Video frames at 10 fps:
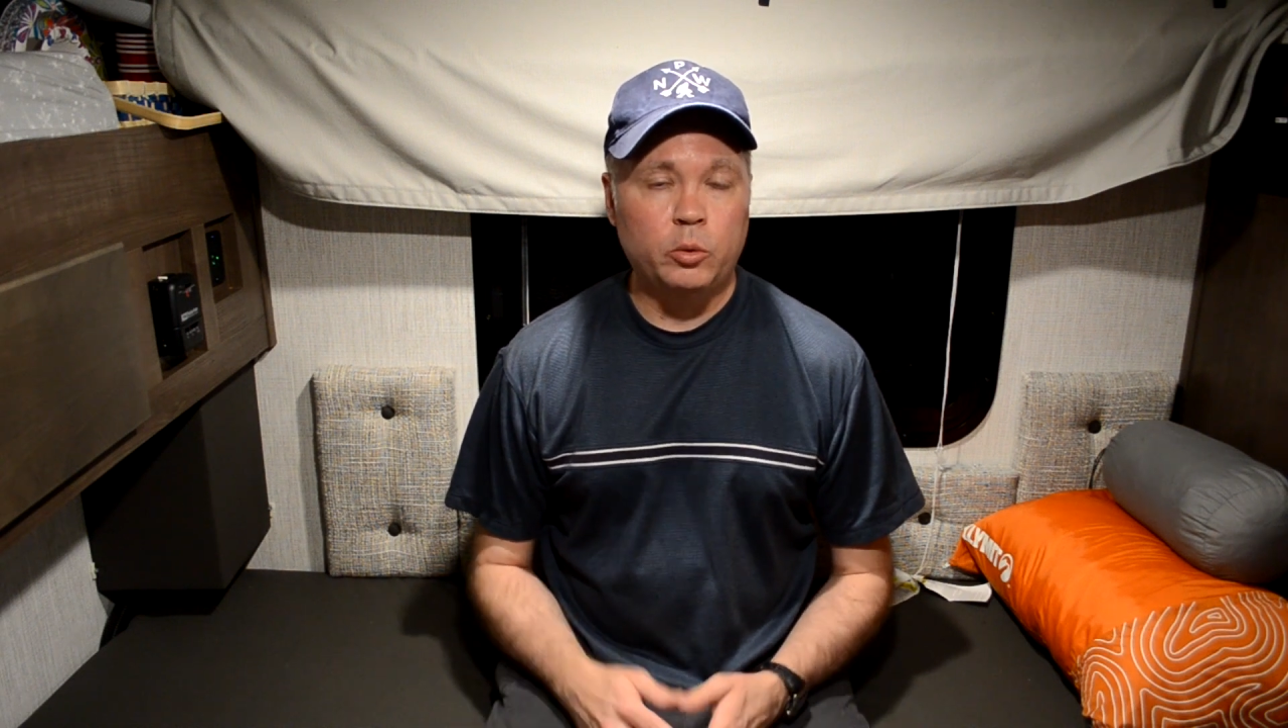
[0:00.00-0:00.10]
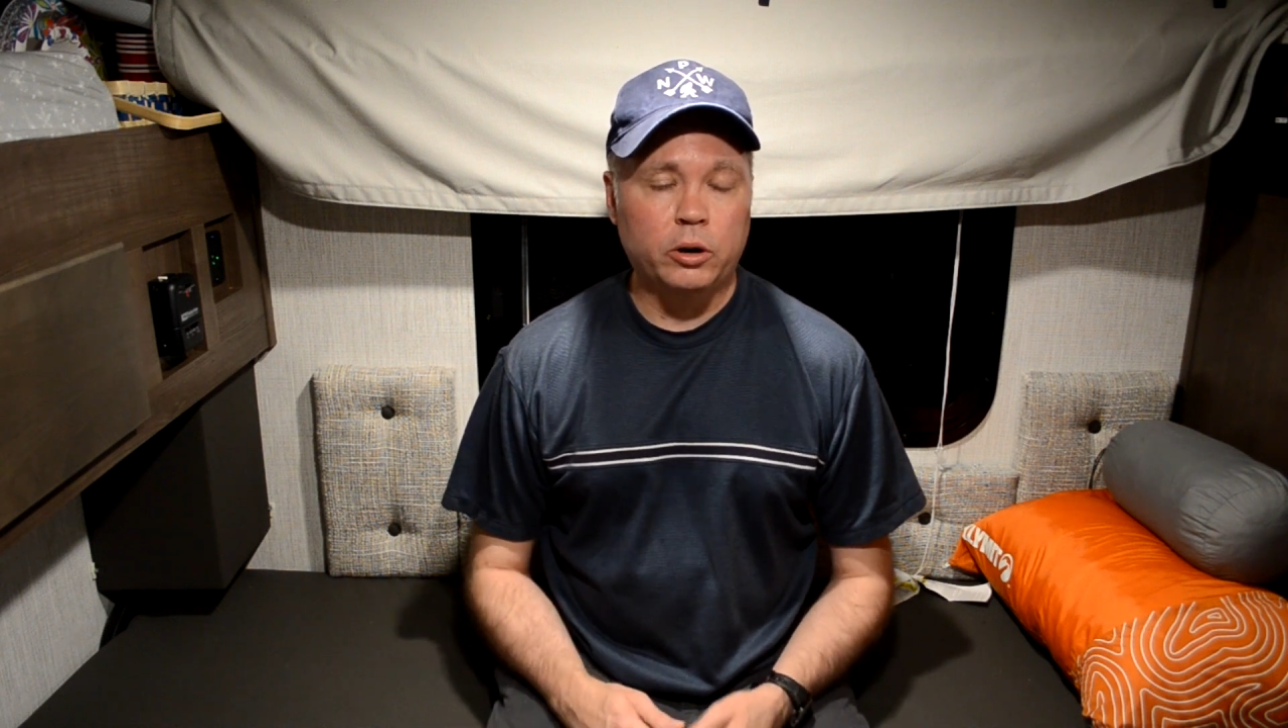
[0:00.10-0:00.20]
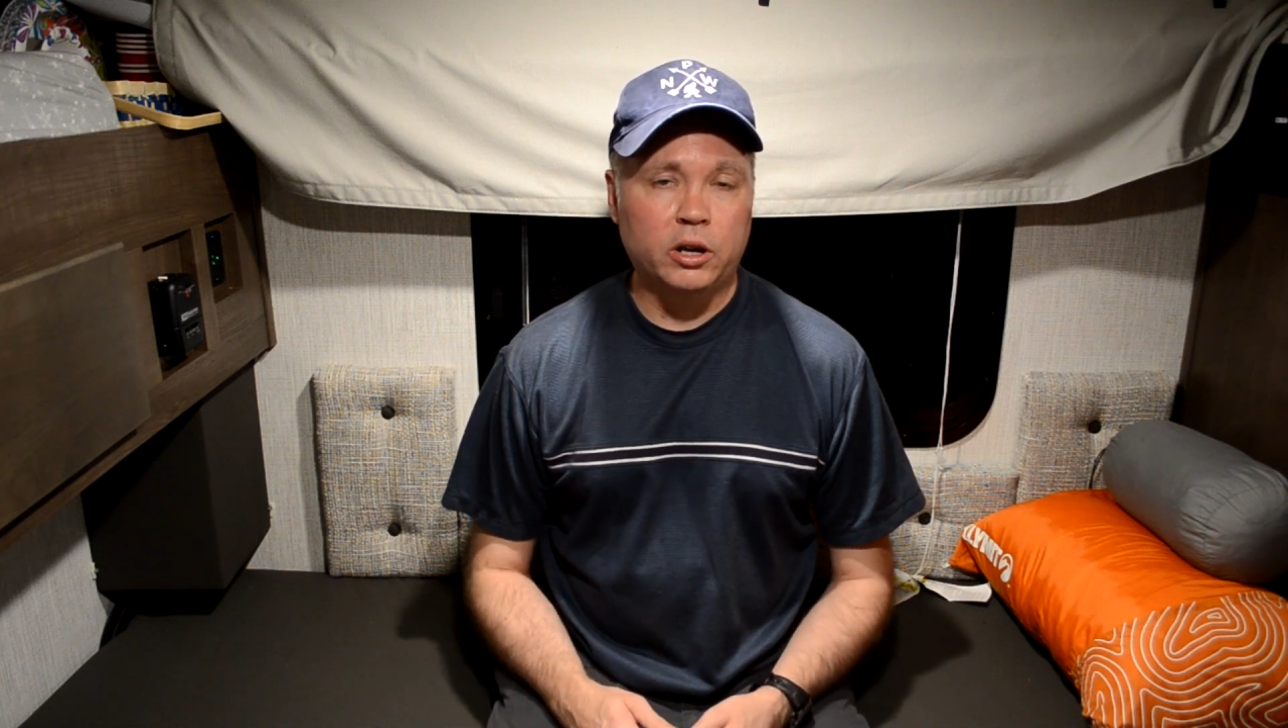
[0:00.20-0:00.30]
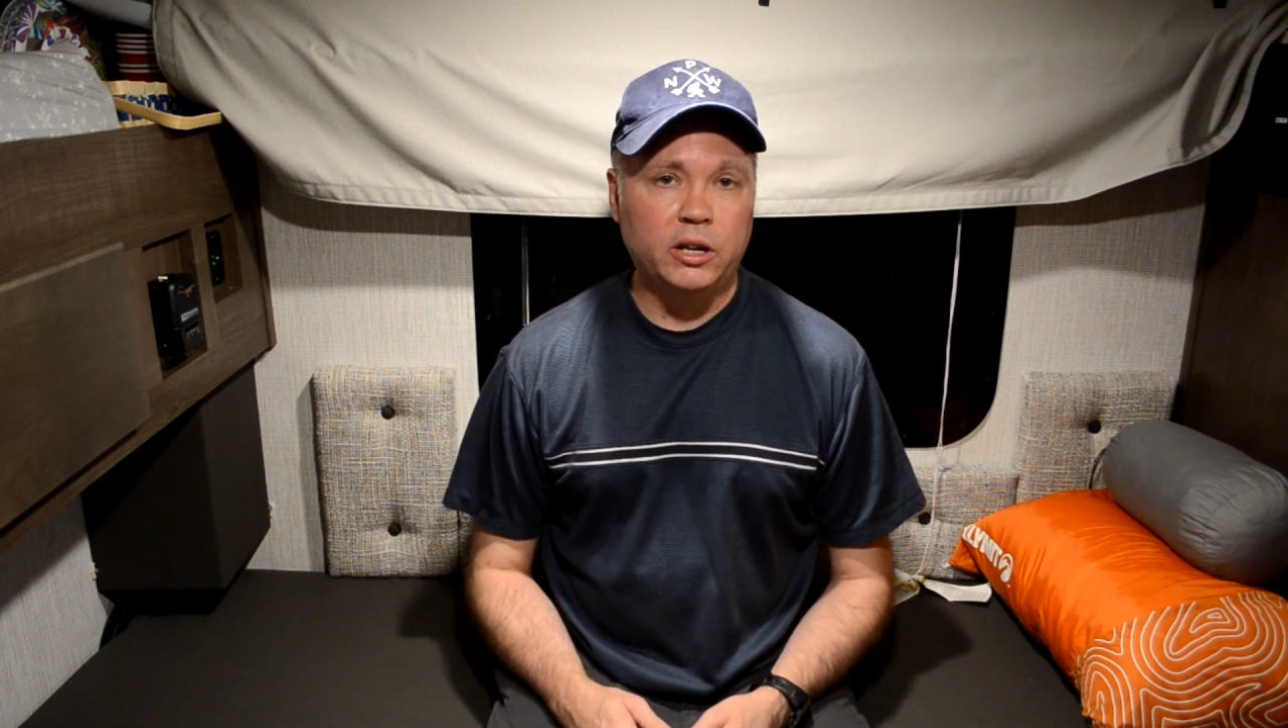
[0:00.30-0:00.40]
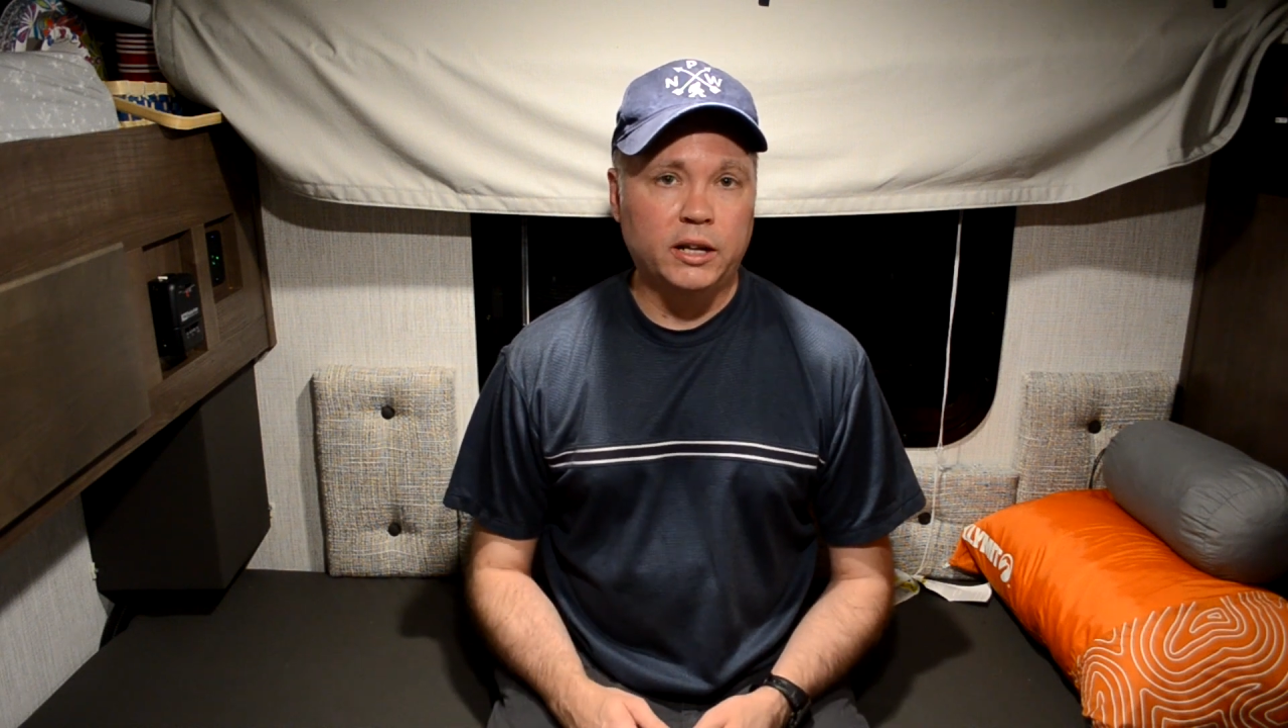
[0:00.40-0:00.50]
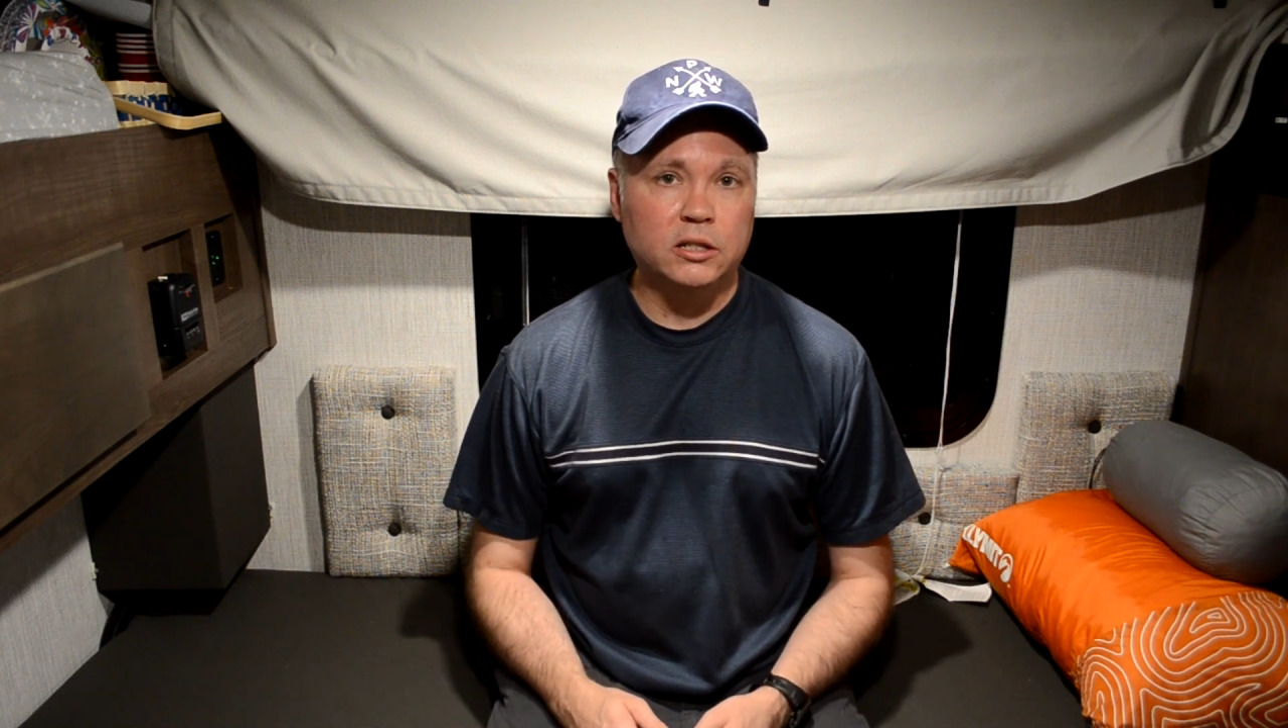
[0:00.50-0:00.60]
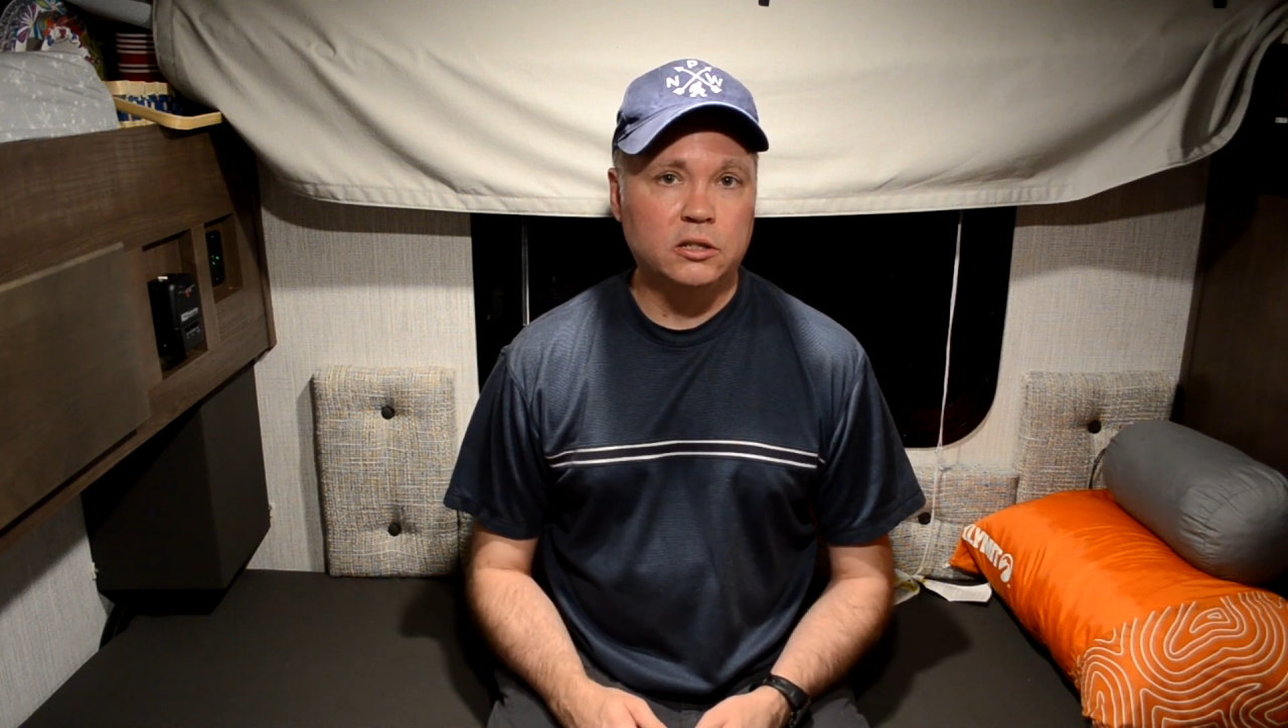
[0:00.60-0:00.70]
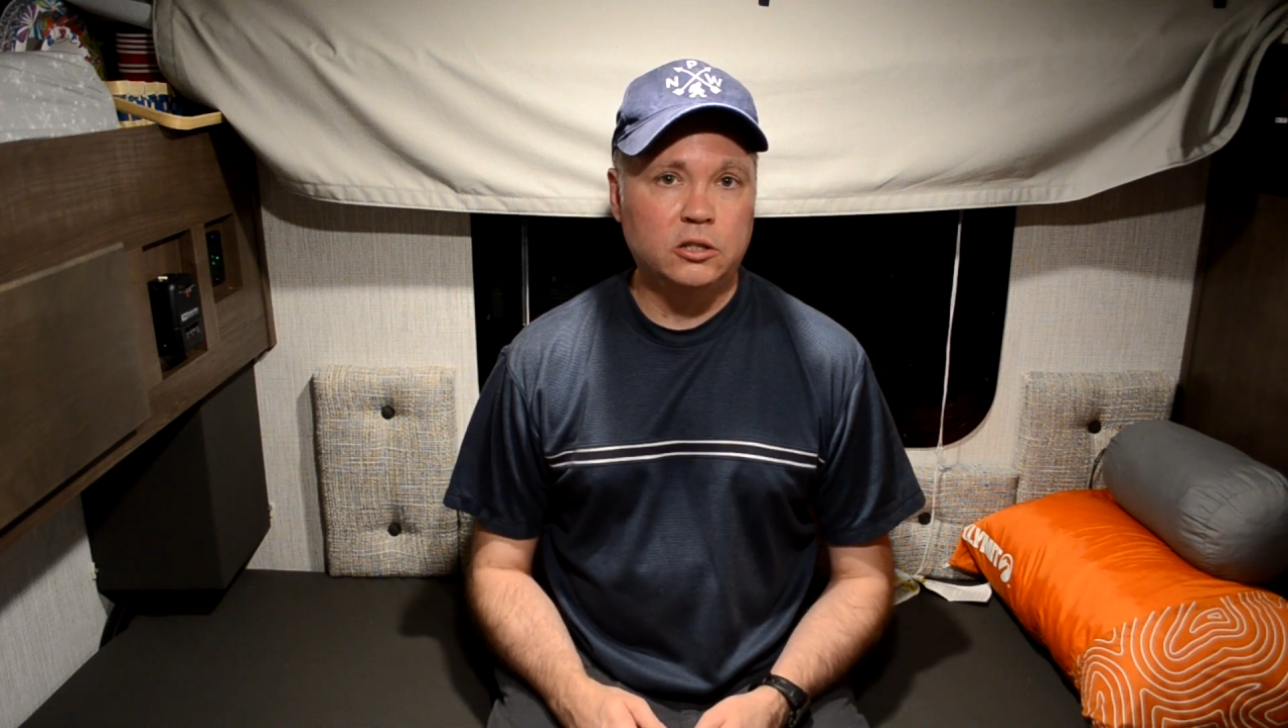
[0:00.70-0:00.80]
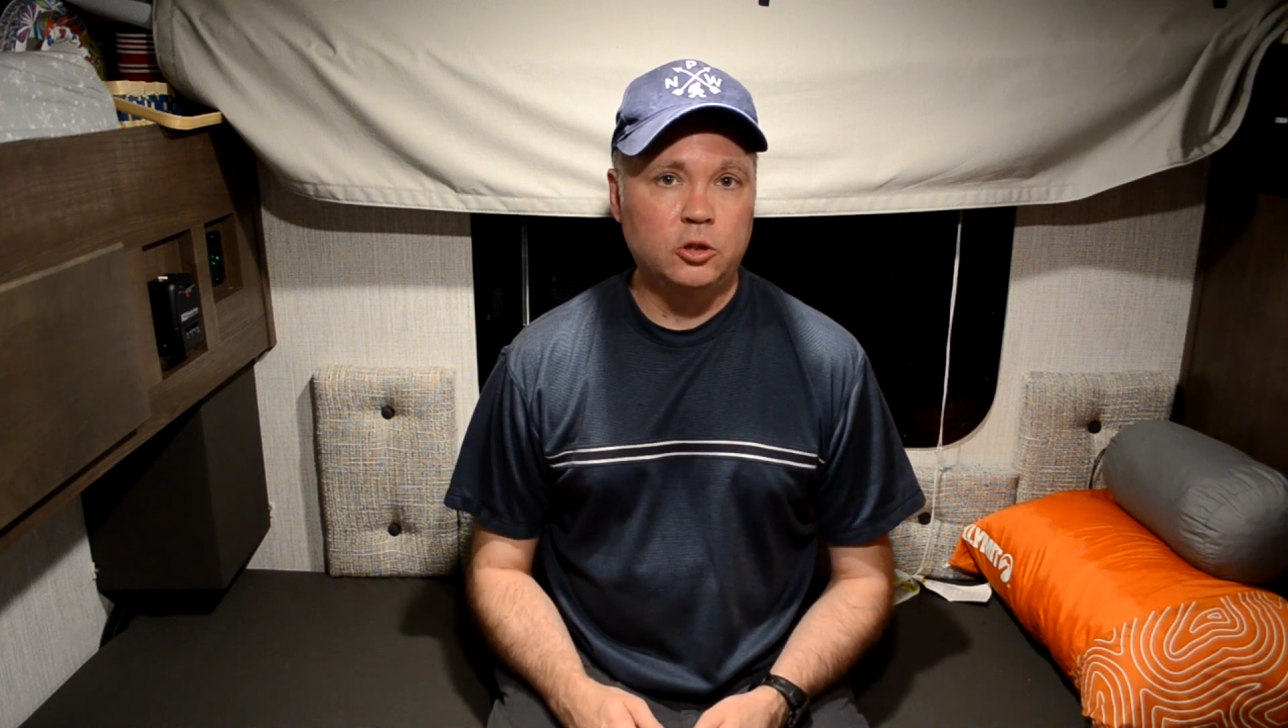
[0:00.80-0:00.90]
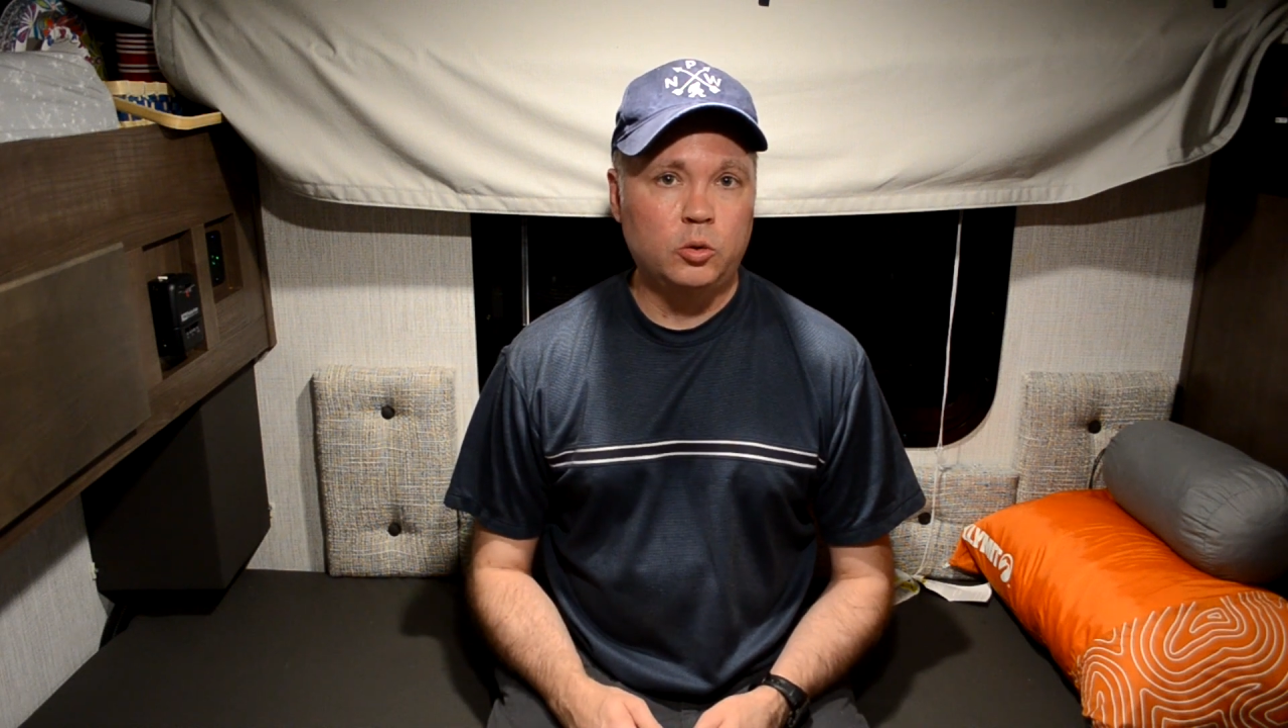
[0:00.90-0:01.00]
we were connected
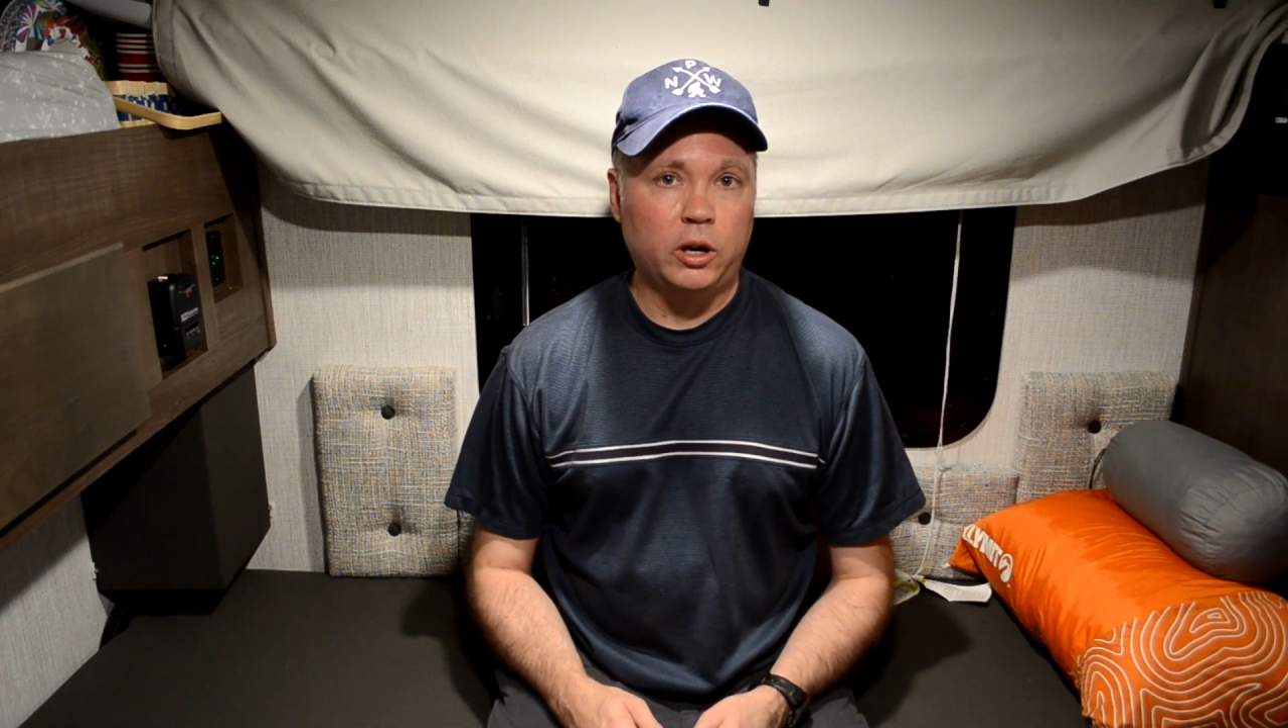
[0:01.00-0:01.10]
to